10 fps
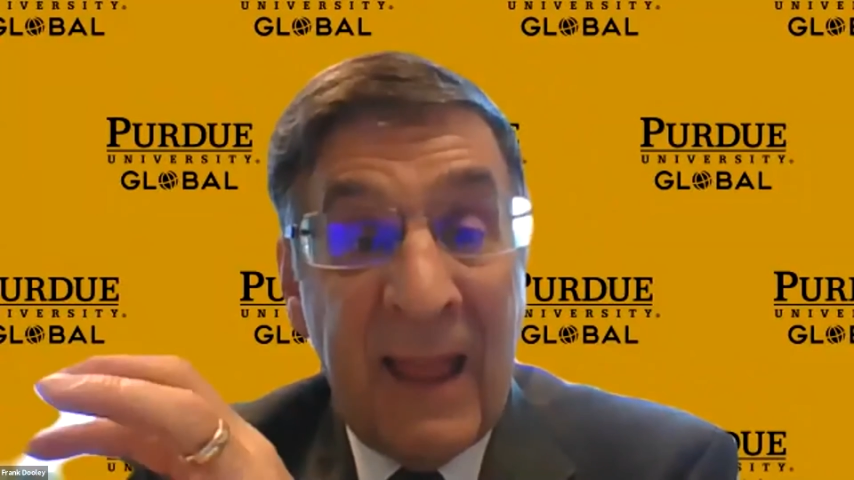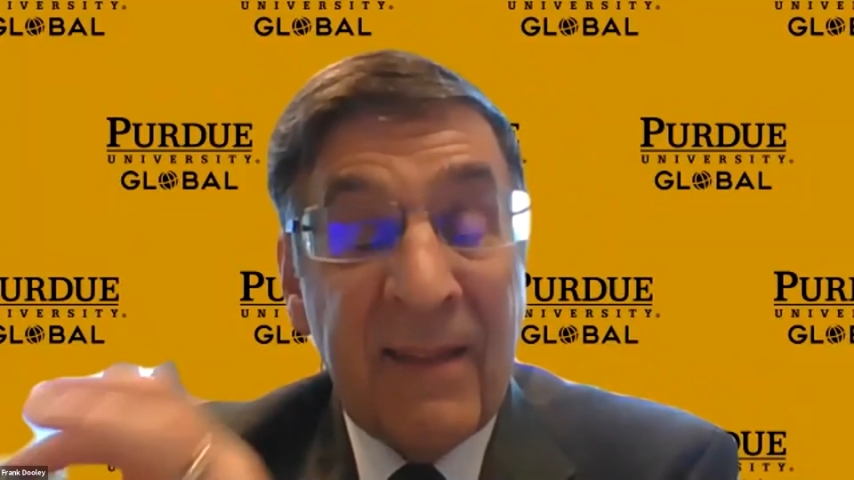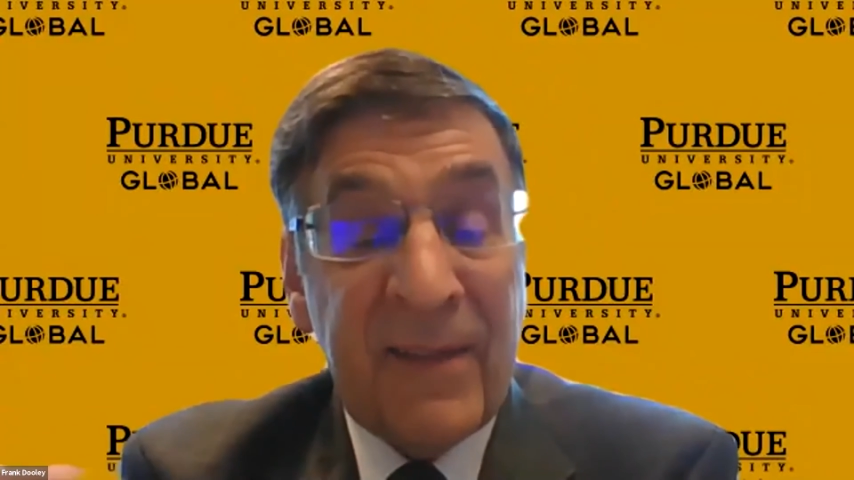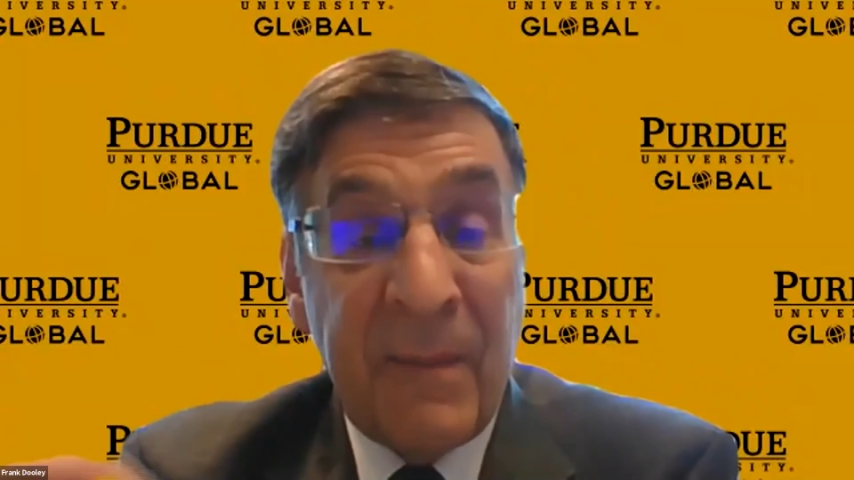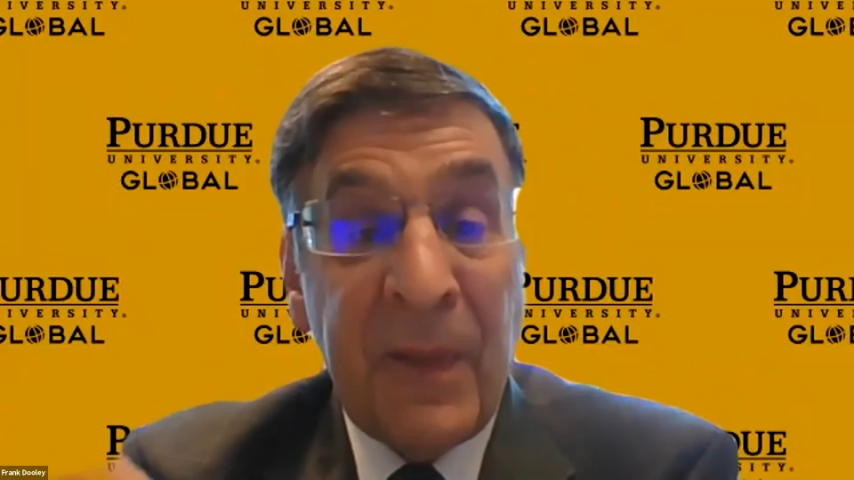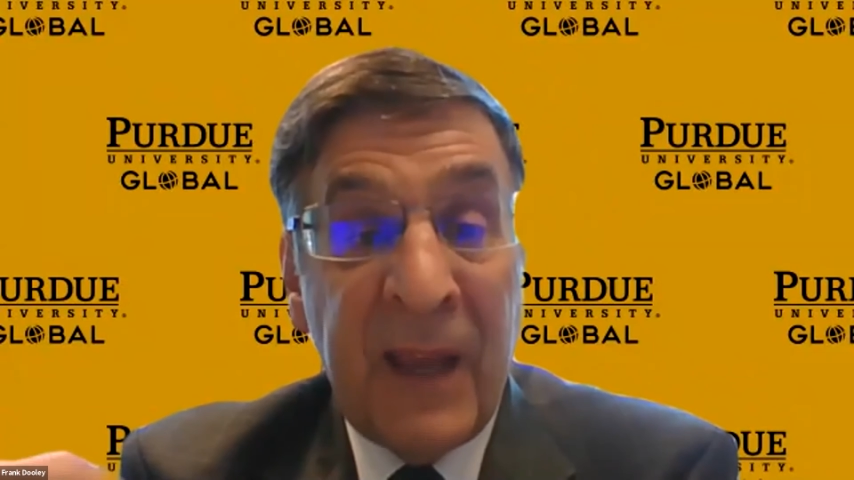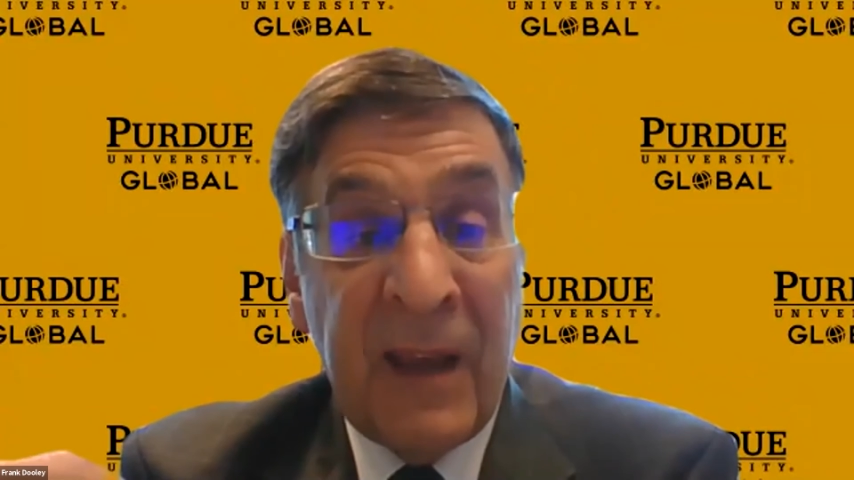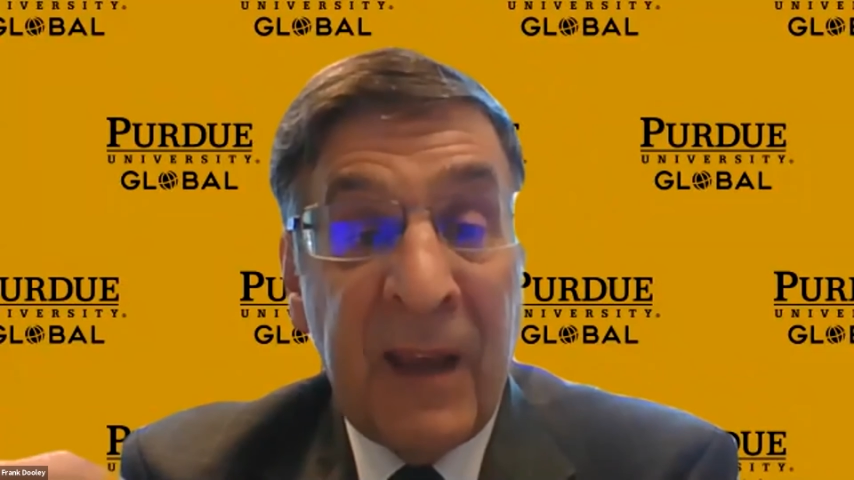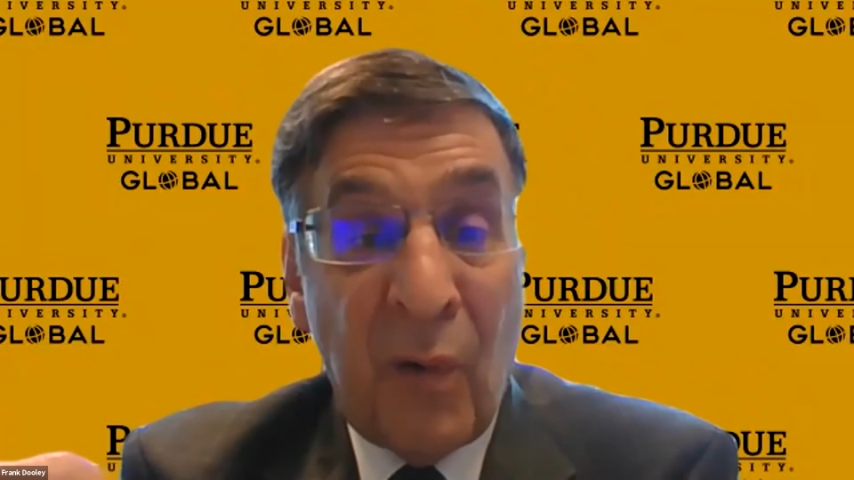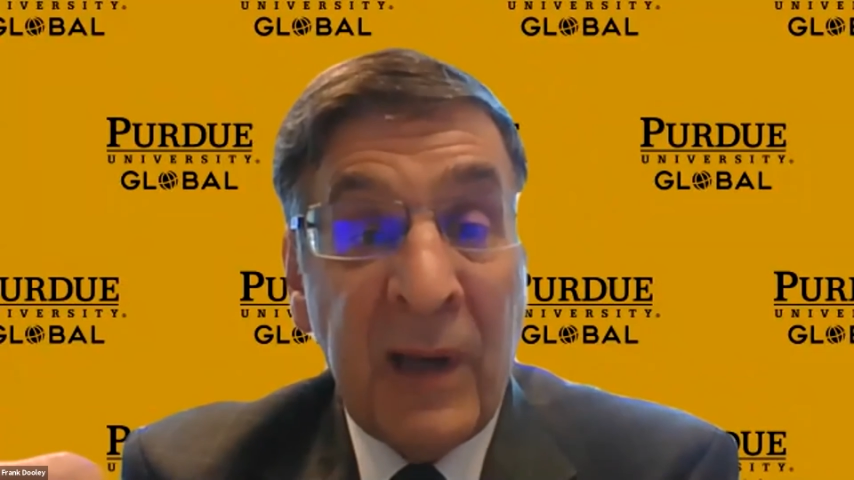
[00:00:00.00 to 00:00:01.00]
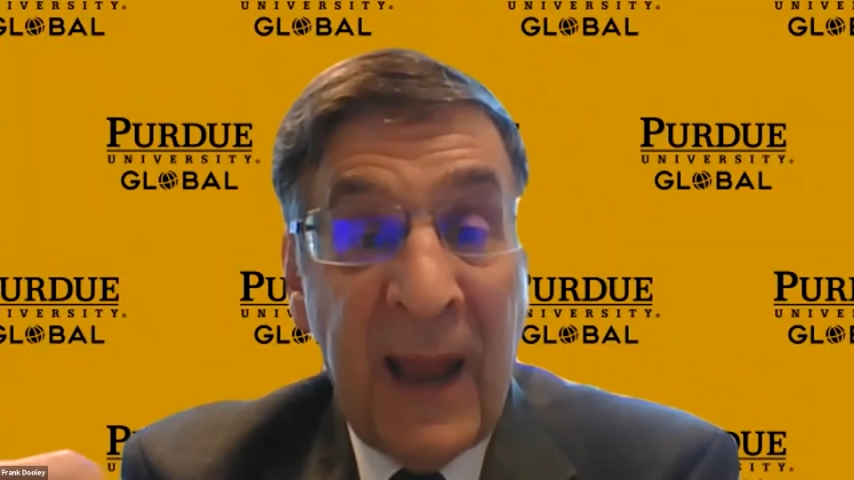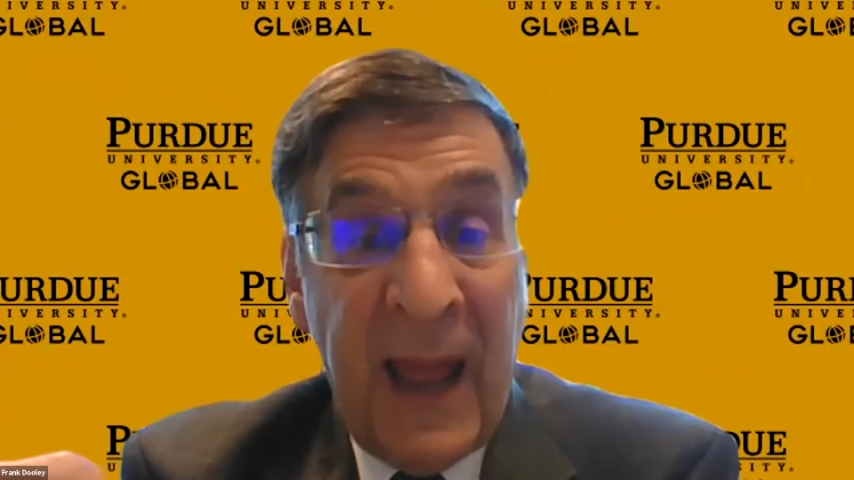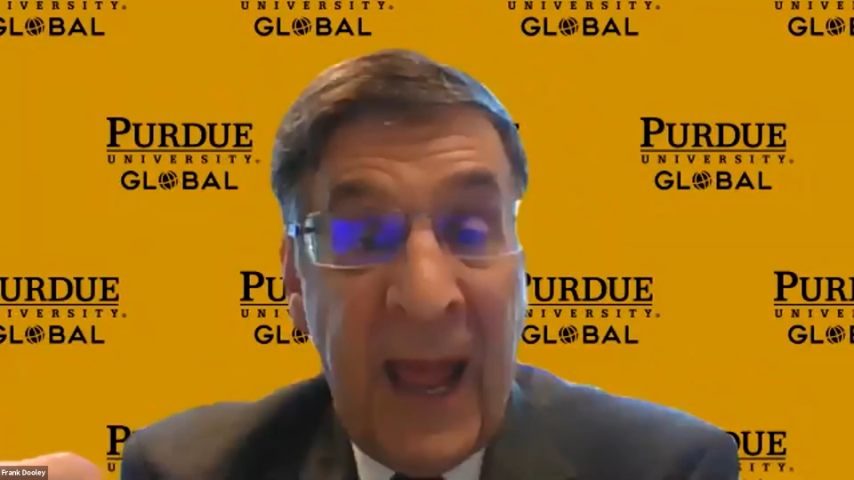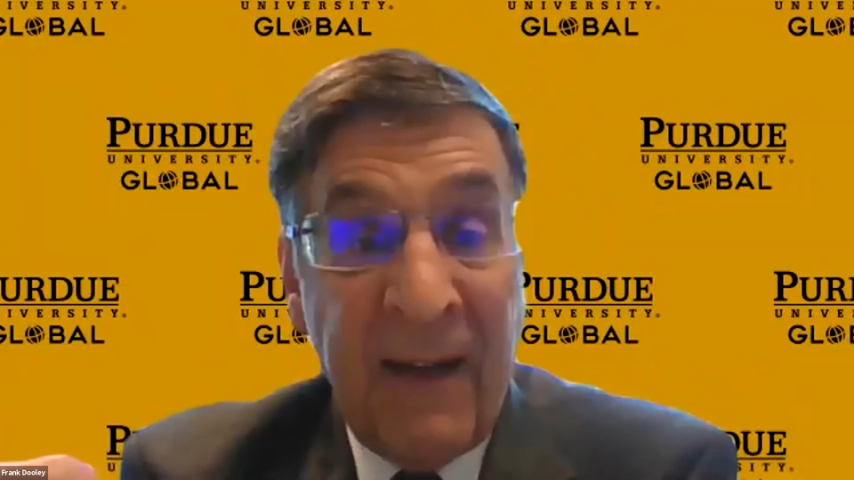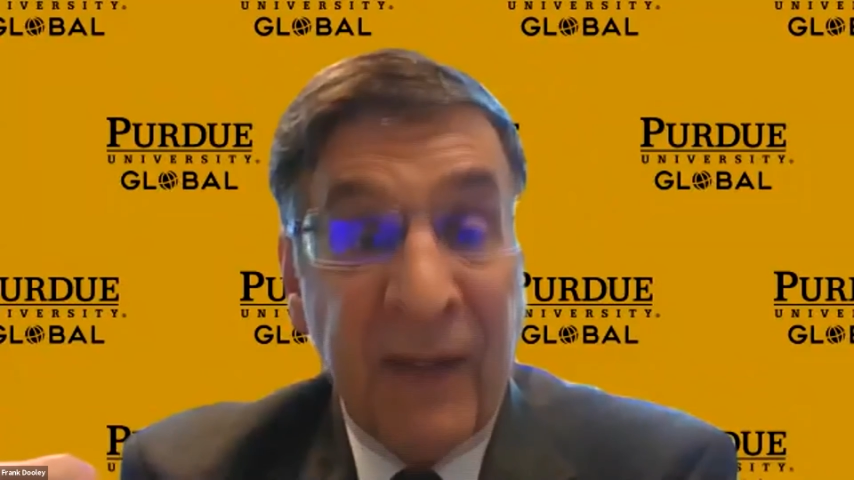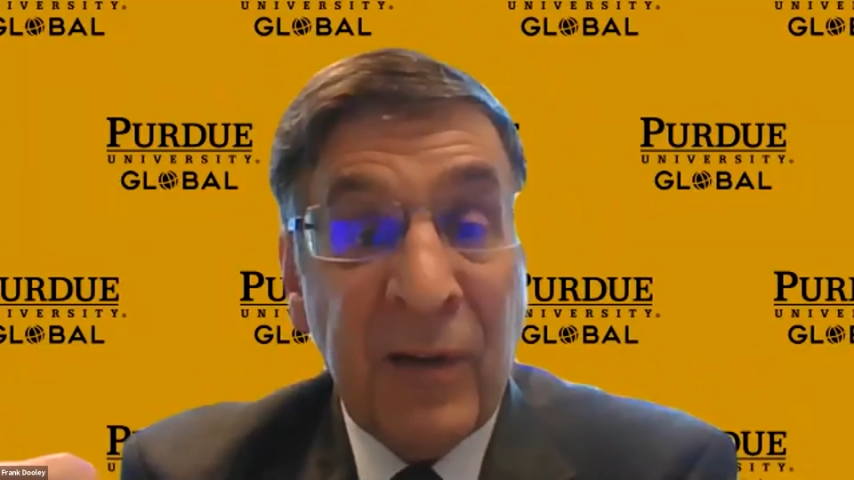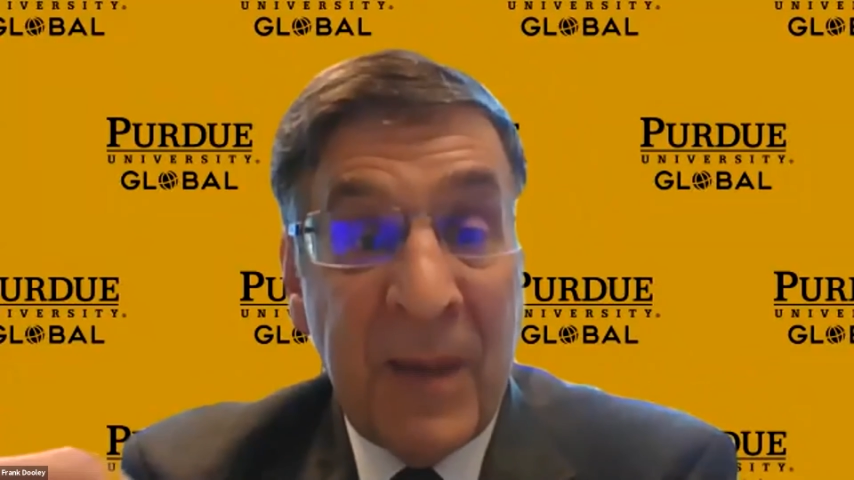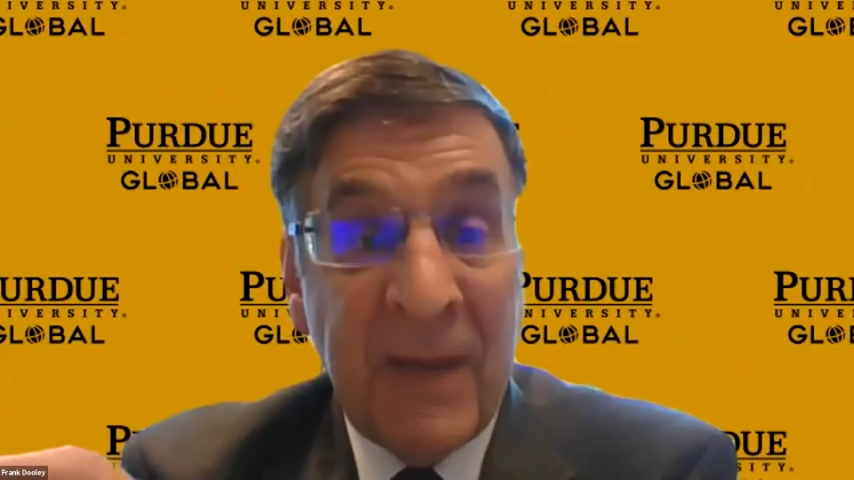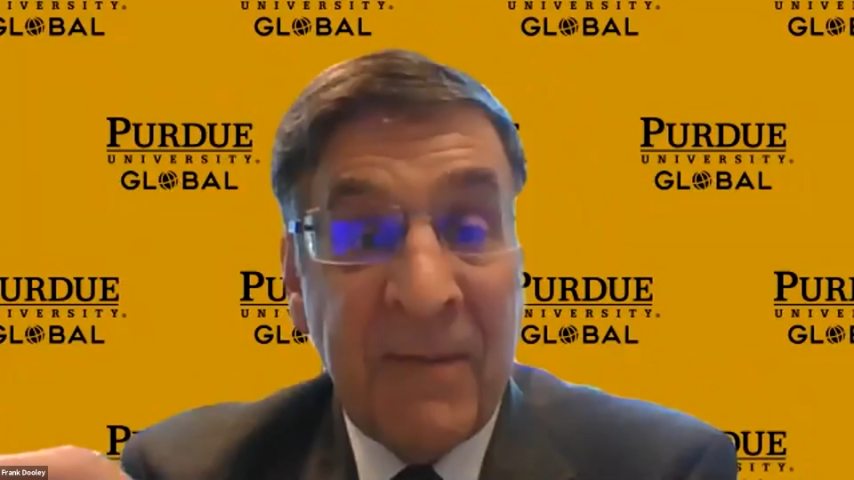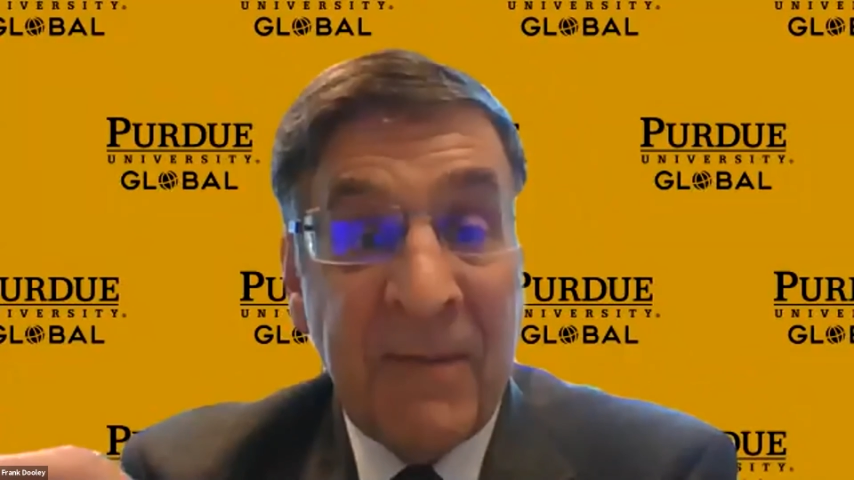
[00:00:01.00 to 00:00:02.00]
simply is going to have to be